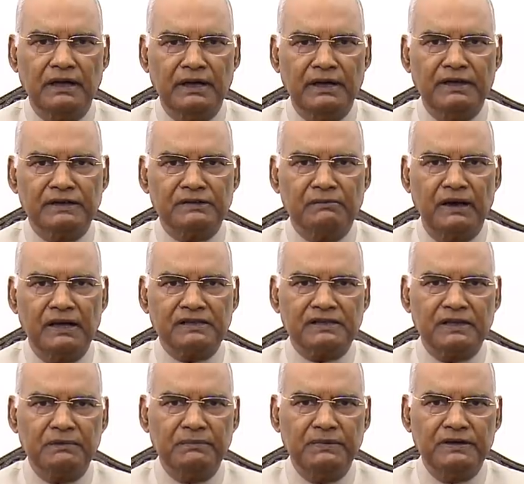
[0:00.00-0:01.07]
in his
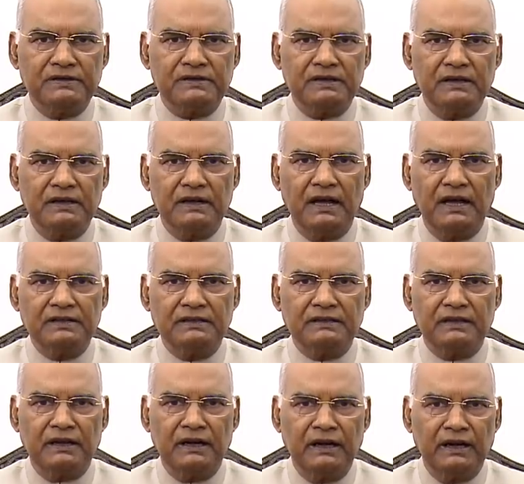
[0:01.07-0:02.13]
masterpiece Raj
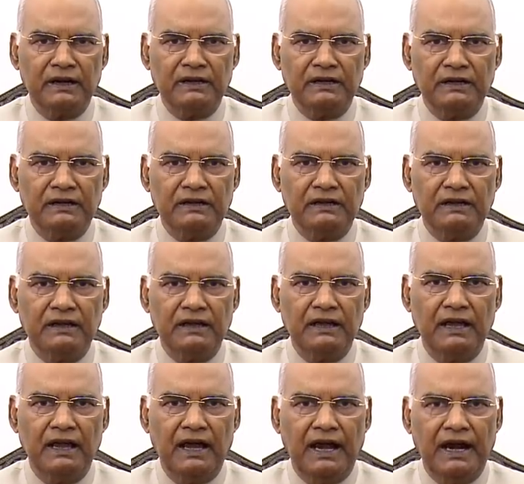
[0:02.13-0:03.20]
Tarangani,
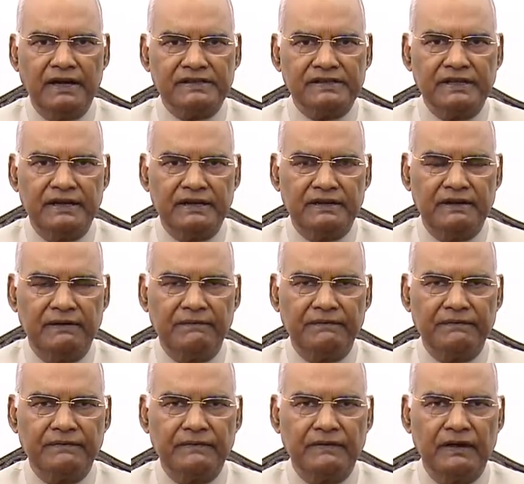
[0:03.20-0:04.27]
had said,
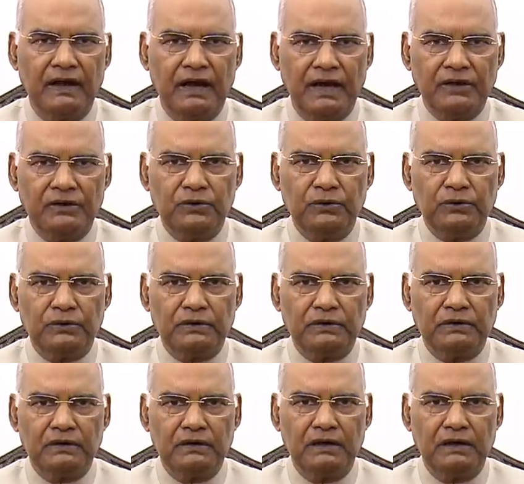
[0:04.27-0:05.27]
I quote,